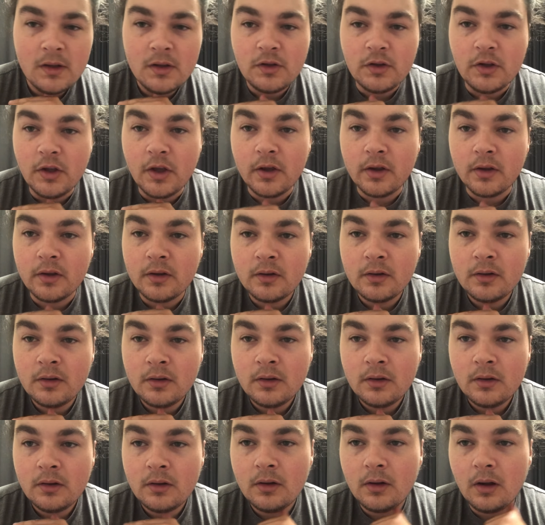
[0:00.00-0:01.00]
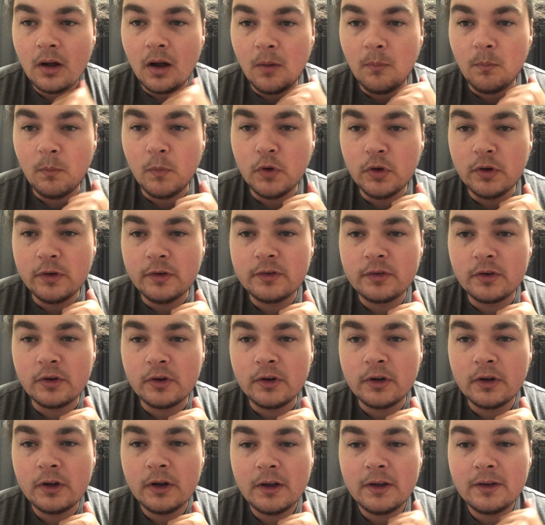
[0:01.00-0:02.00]
yeah, I'm really
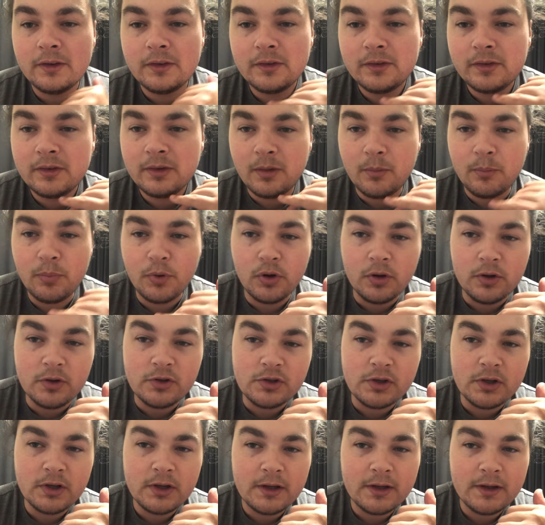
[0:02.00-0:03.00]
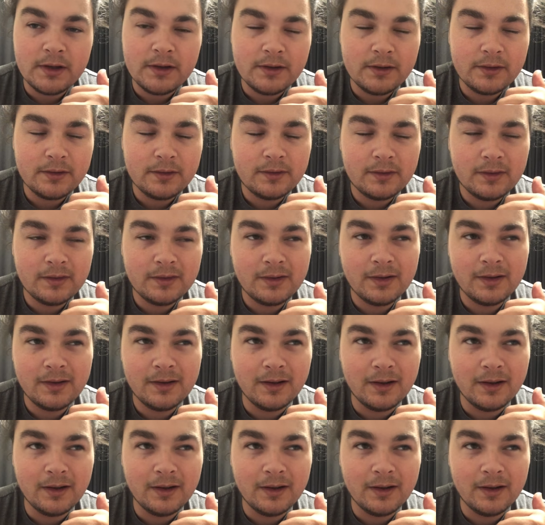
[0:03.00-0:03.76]
sorry guys, apologize,